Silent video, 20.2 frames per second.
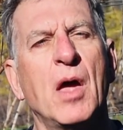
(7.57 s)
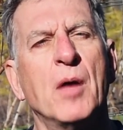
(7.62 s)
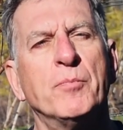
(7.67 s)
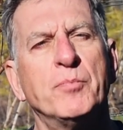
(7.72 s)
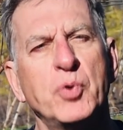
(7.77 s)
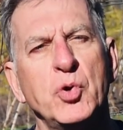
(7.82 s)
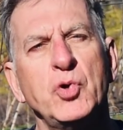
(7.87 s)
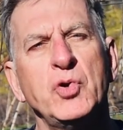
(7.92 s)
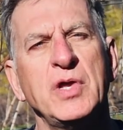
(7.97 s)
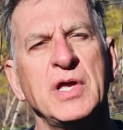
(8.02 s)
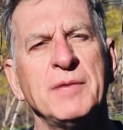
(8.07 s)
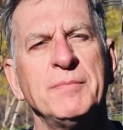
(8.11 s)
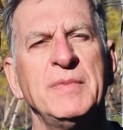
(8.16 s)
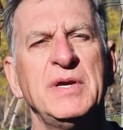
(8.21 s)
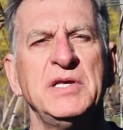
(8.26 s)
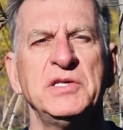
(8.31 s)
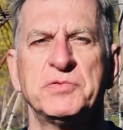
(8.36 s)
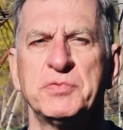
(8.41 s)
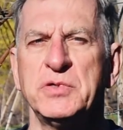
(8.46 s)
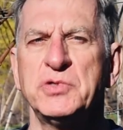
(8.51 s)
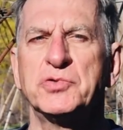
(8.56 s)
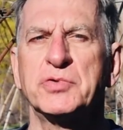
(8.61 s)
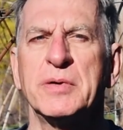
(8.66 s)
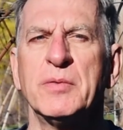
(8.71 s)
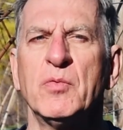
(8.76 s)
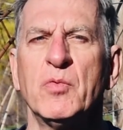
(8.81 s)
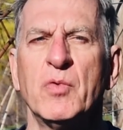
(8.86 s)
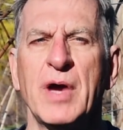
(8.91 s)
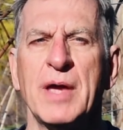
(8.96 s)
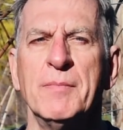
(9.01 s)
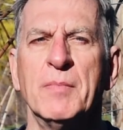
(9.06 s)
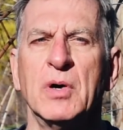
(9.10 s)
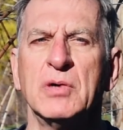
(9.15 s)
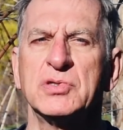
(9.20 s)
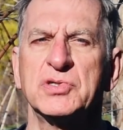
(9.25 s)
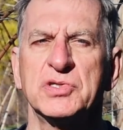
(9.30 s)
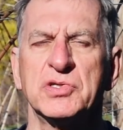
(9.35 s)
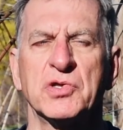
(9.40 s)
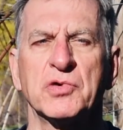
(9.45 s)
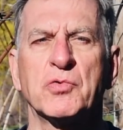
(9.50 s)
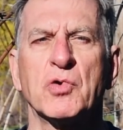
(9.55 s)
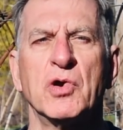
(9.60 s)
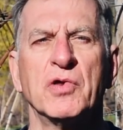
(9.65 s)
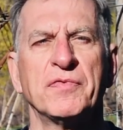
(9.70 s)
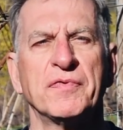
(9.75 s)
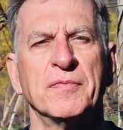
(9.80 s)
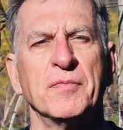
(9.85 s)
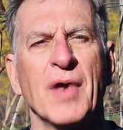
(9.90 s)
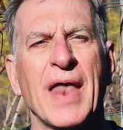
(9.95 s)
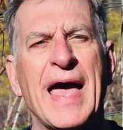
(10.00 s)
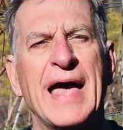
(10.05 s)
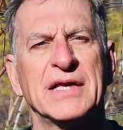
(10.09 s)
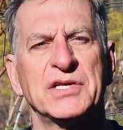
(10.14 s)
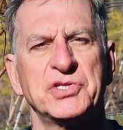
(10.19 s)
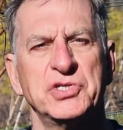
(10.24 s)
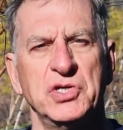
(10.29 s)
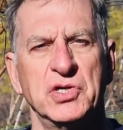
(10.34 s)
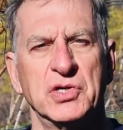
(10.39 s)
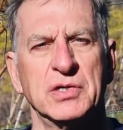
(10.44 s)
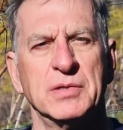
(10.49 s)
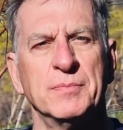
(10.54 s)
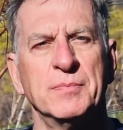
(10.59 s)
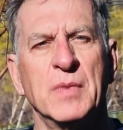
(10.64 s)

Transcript: Pruning means we trim away most of the growth from last year